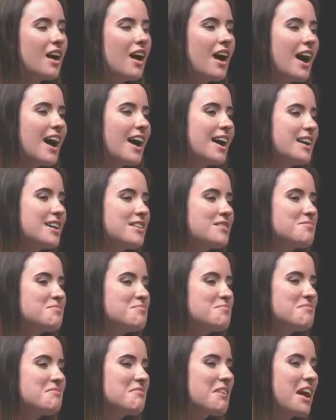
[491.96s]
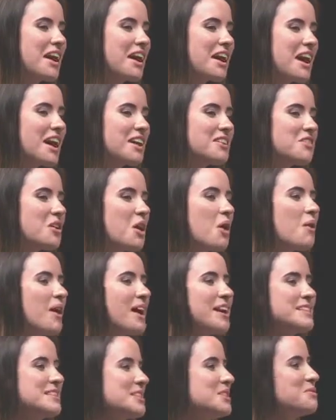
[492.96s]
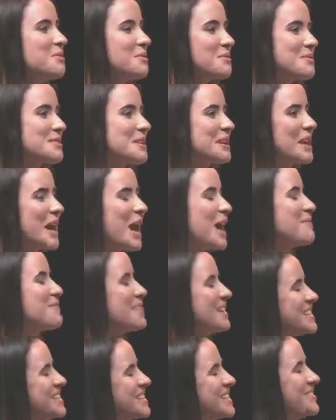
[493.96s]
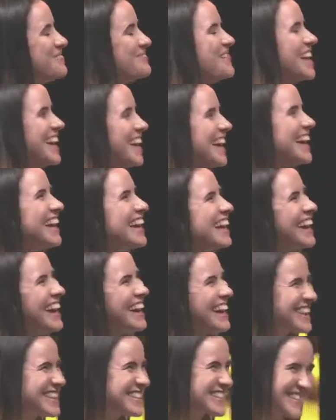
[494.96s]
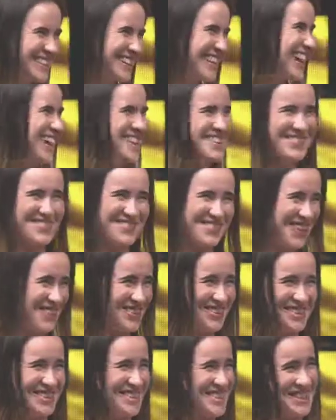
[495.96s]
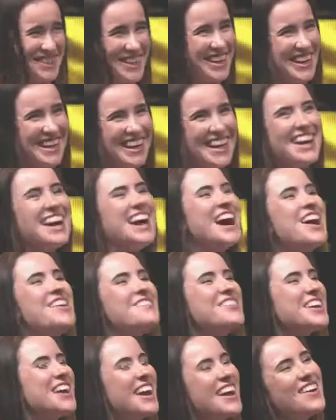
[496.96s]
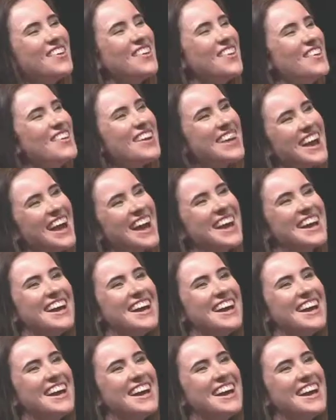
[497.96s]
had no idea what was going to happen to me. I just kind of went on a journey. But I